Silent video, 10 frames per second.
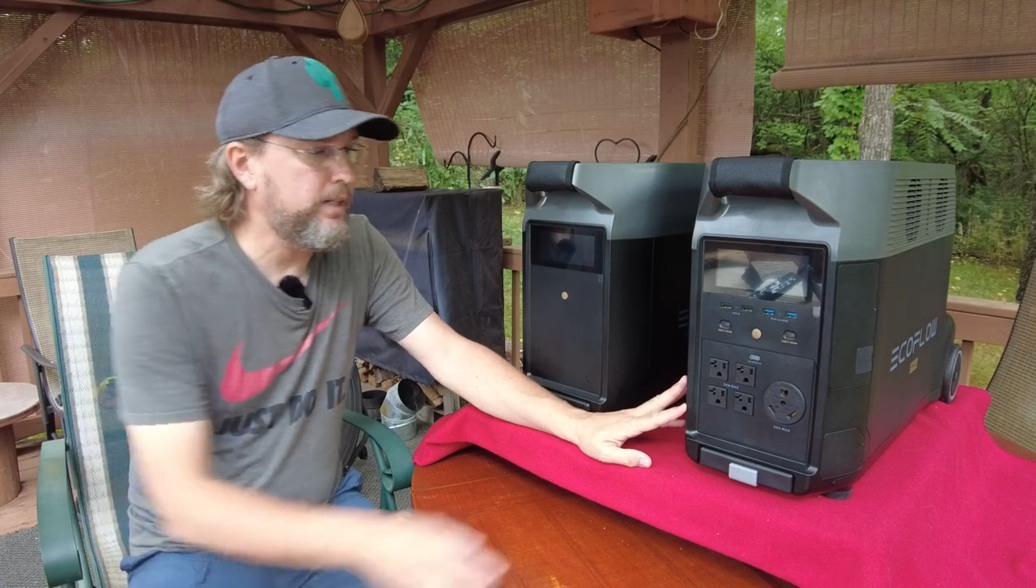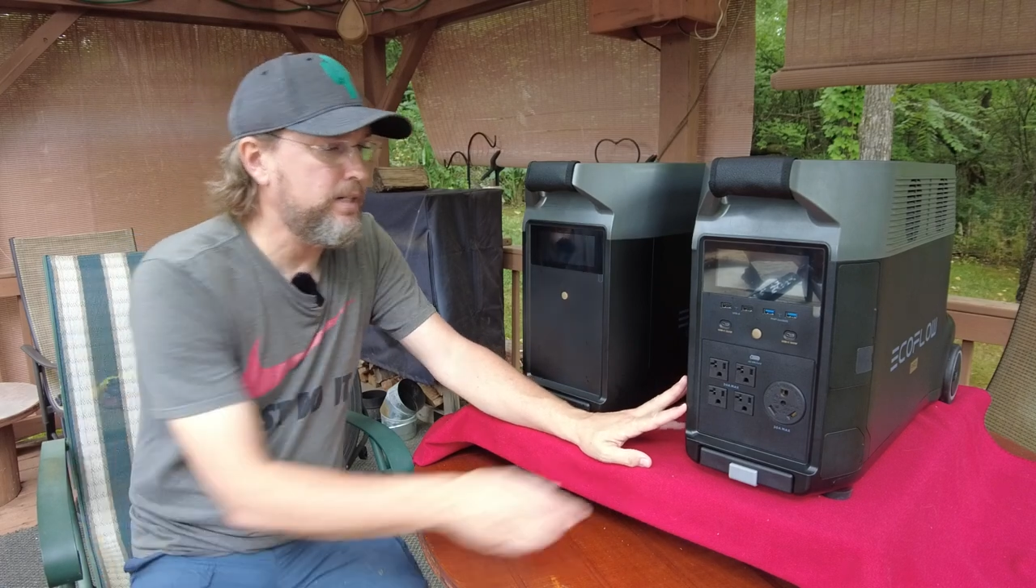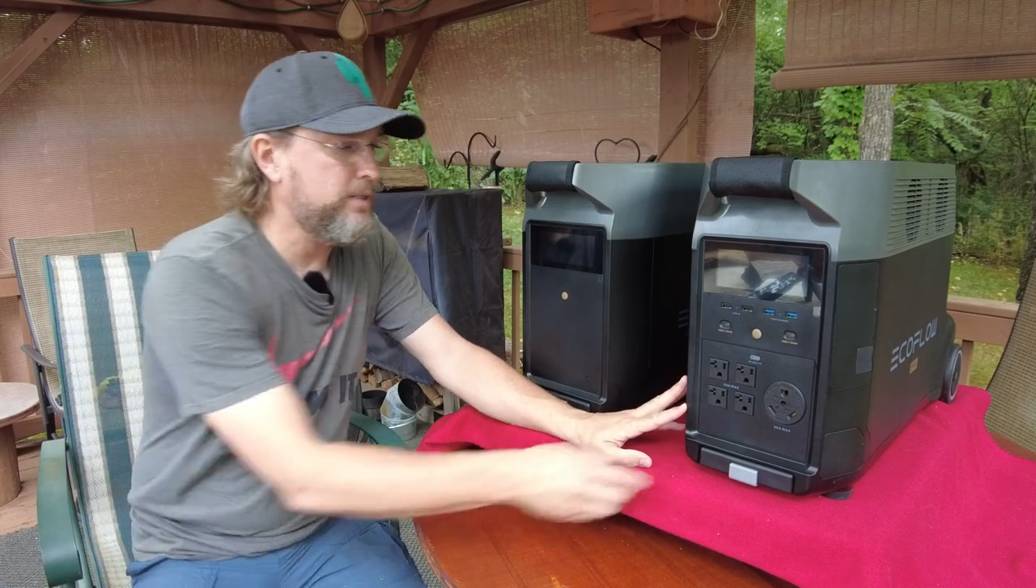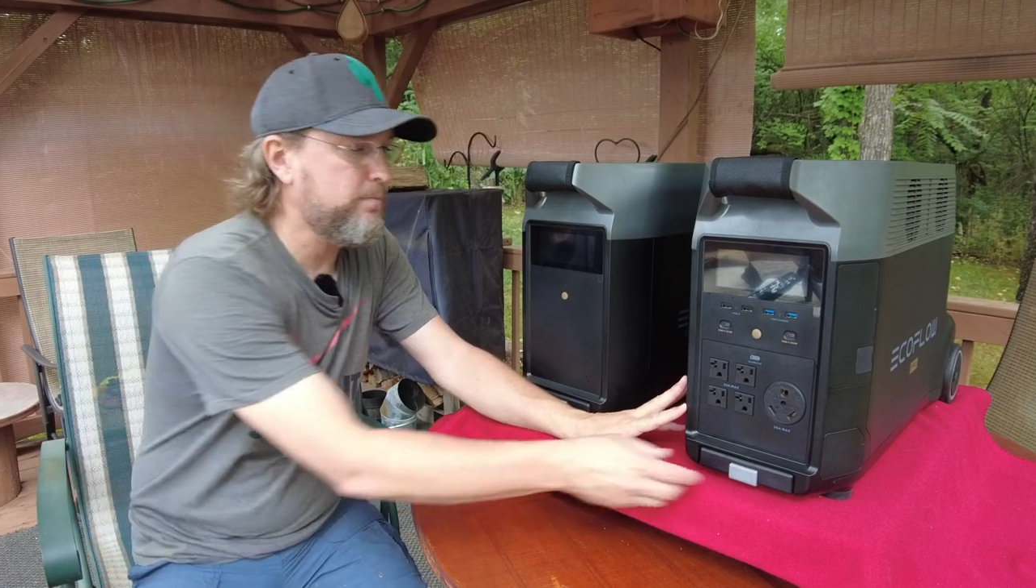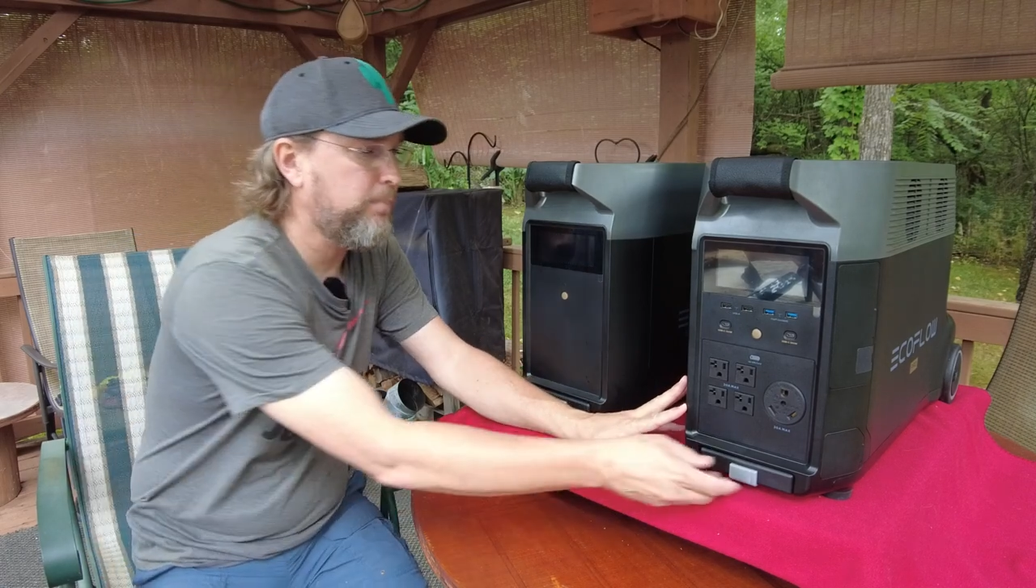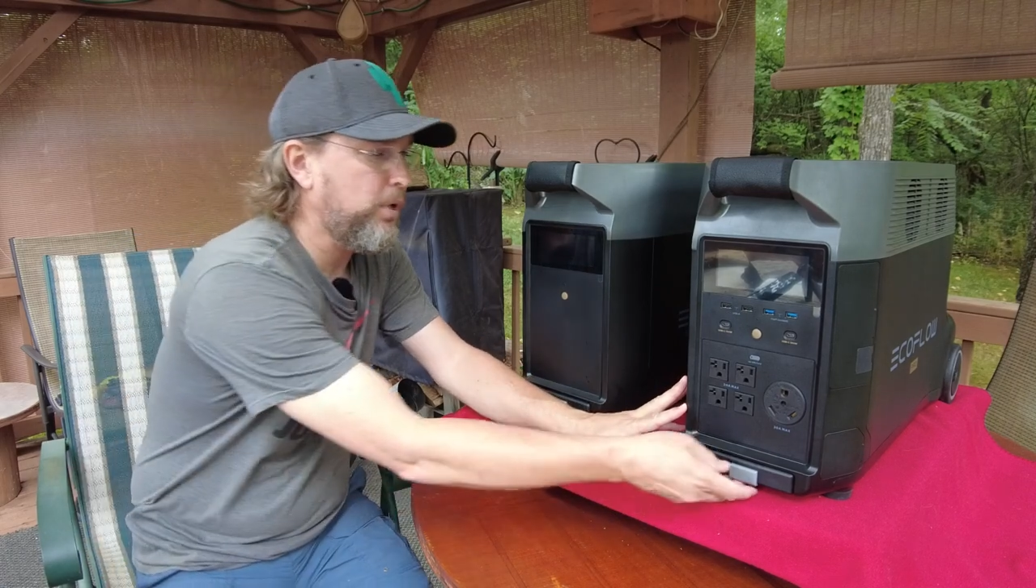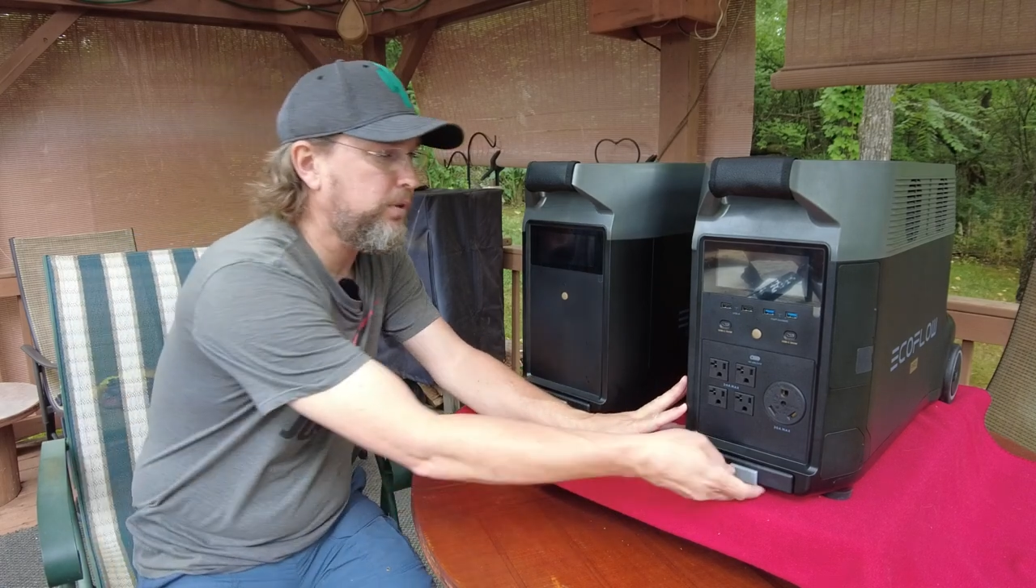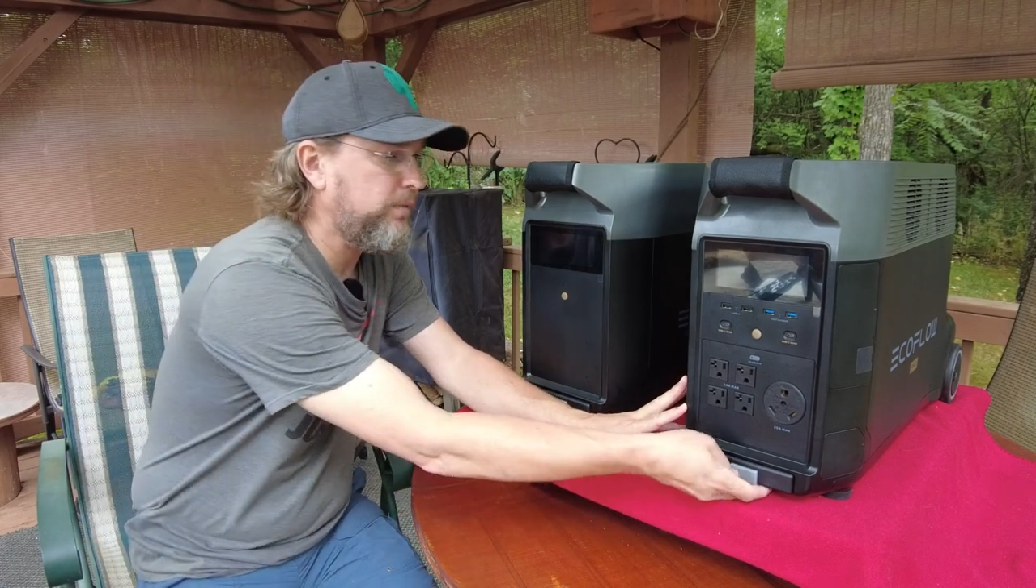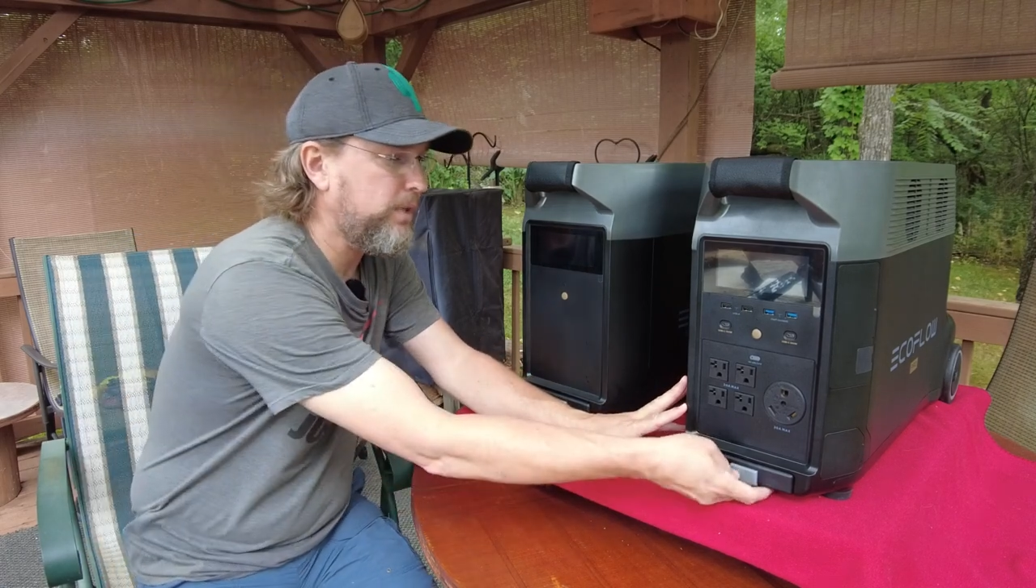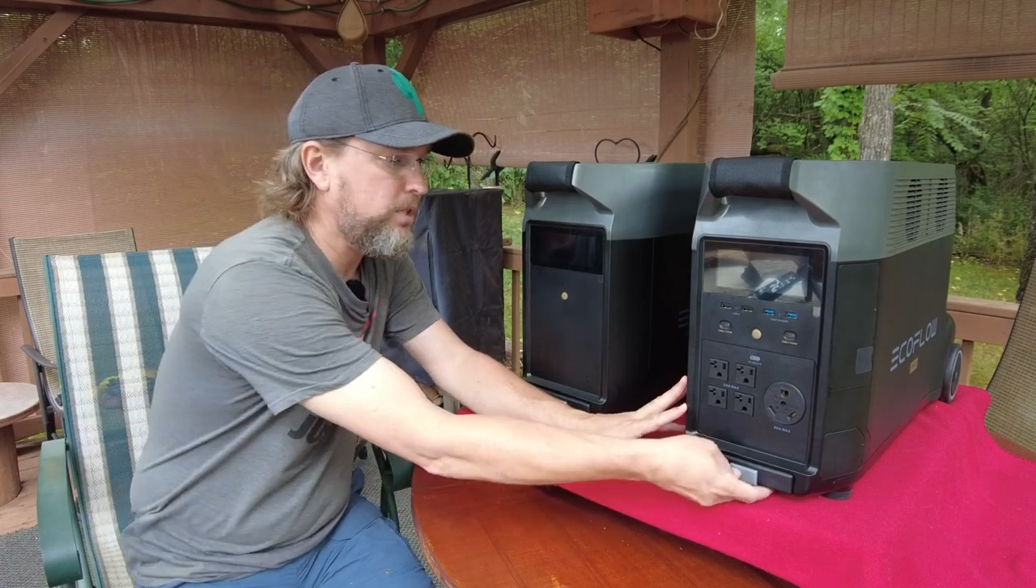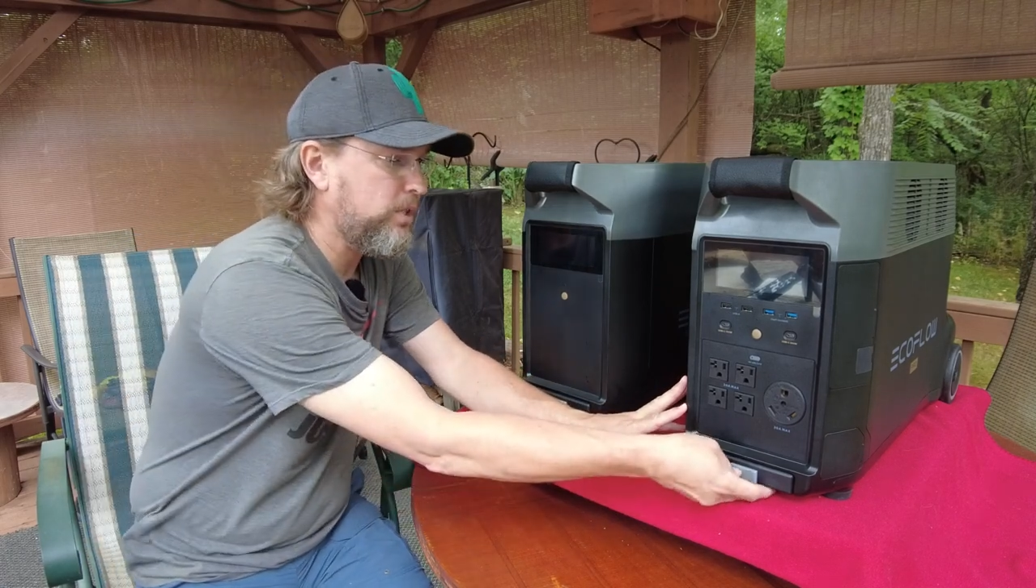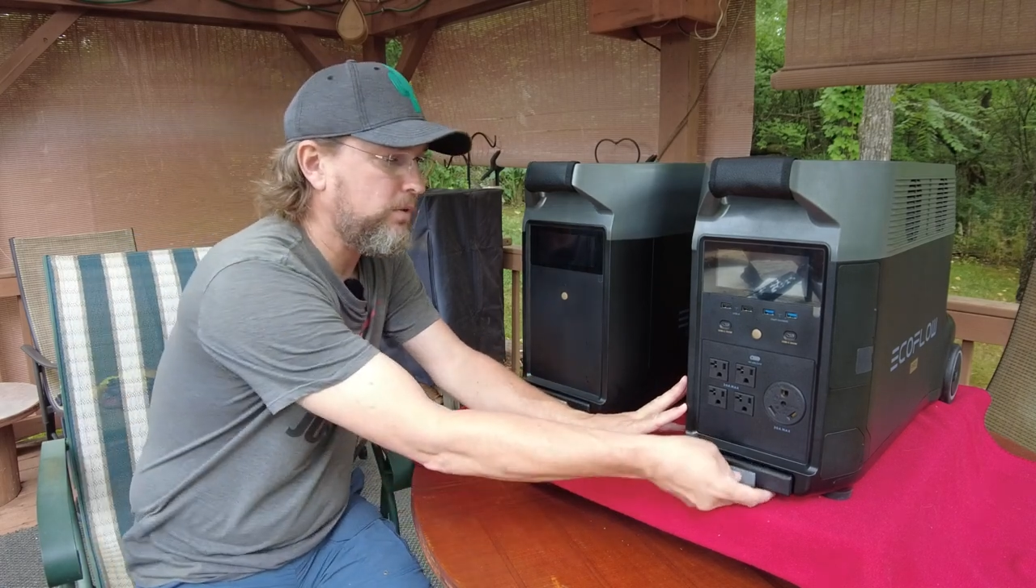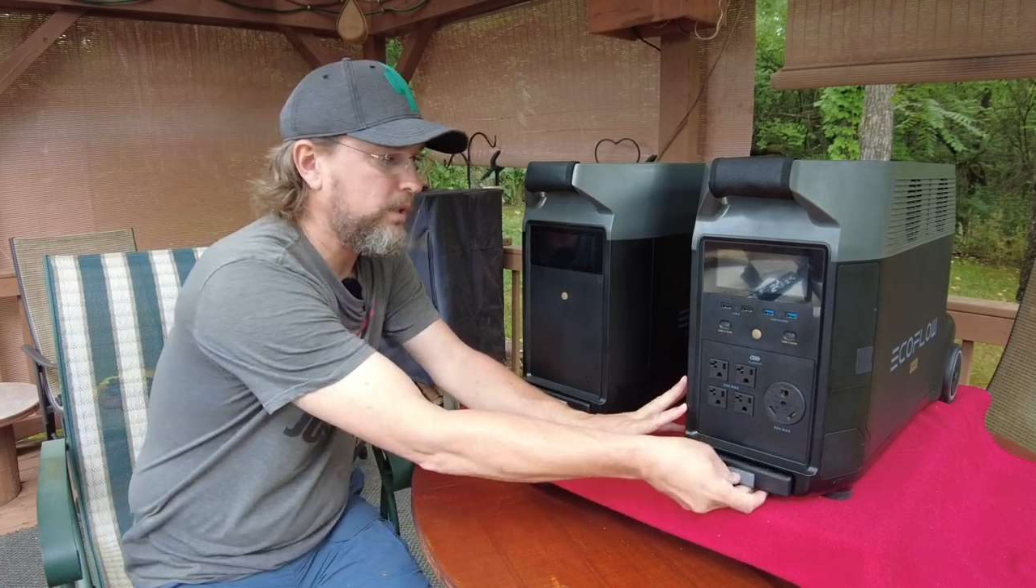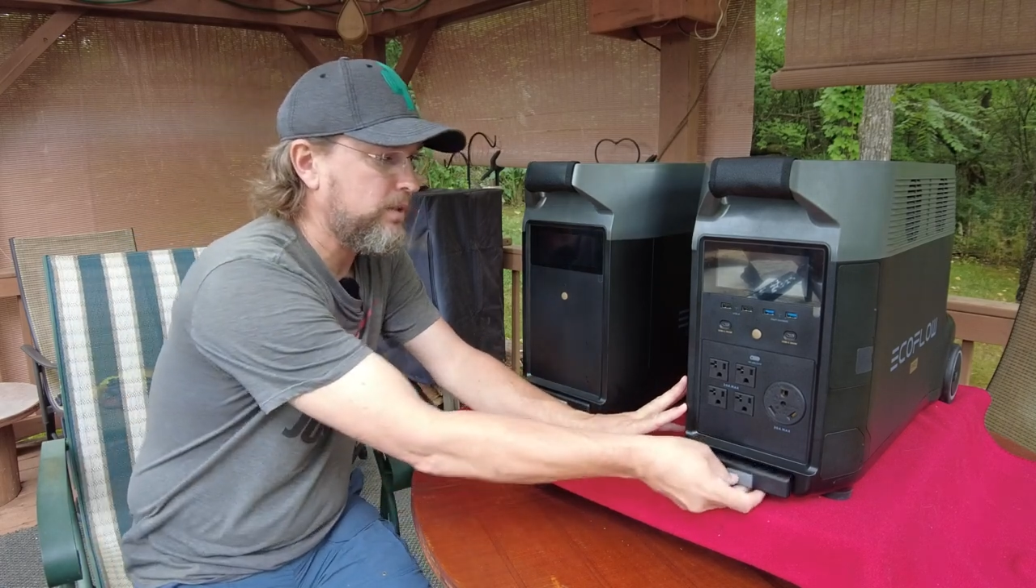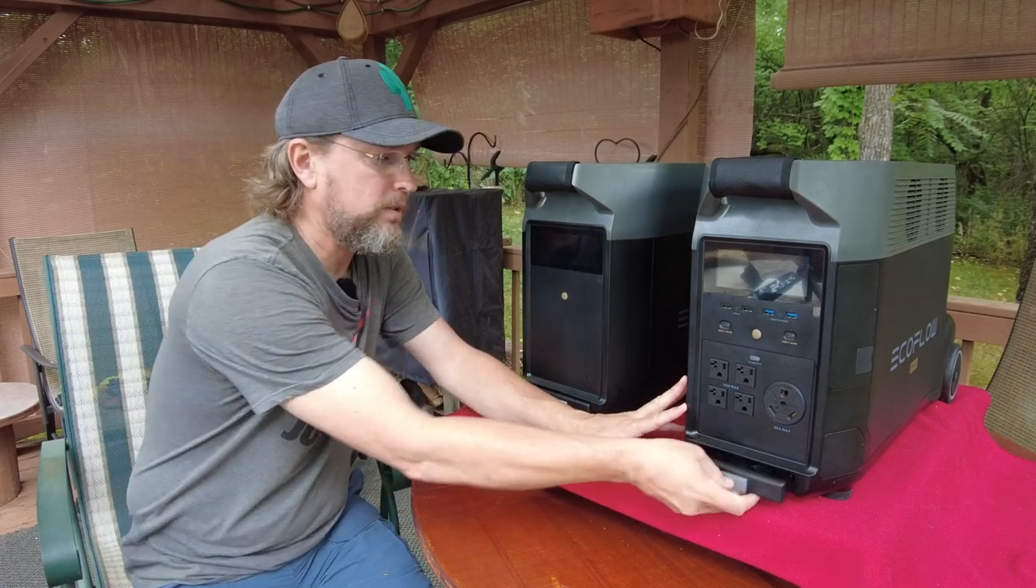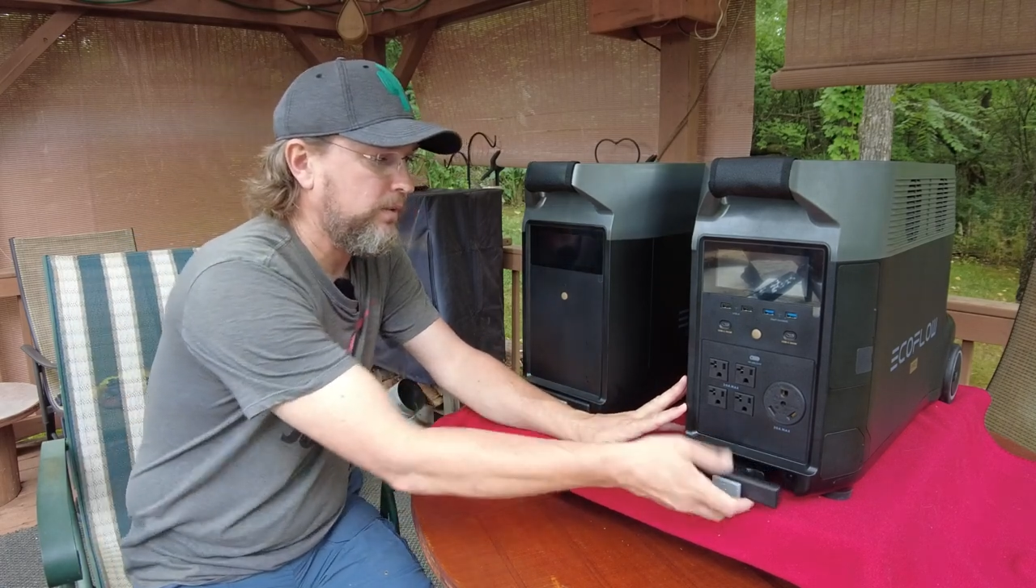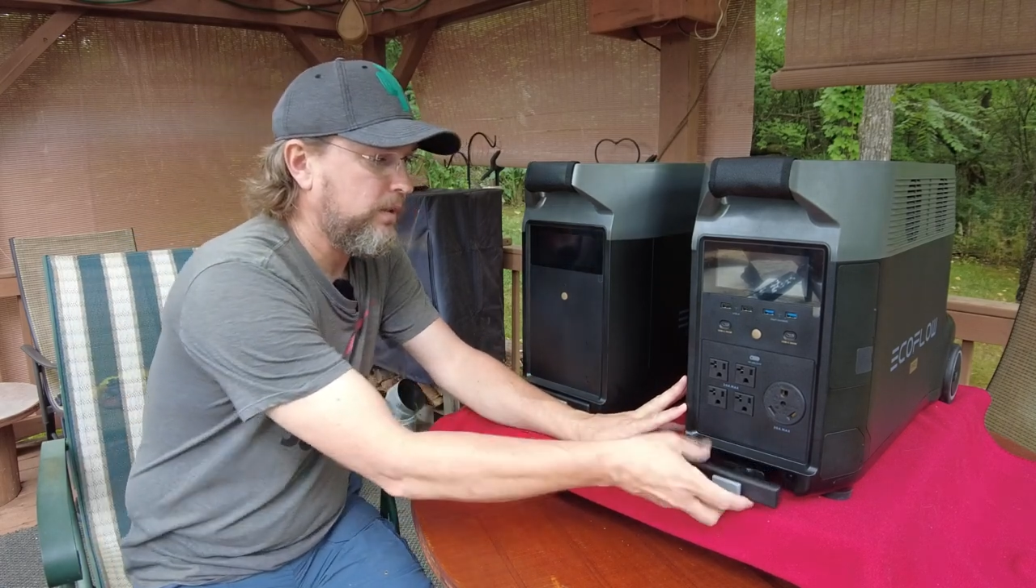is both of these units,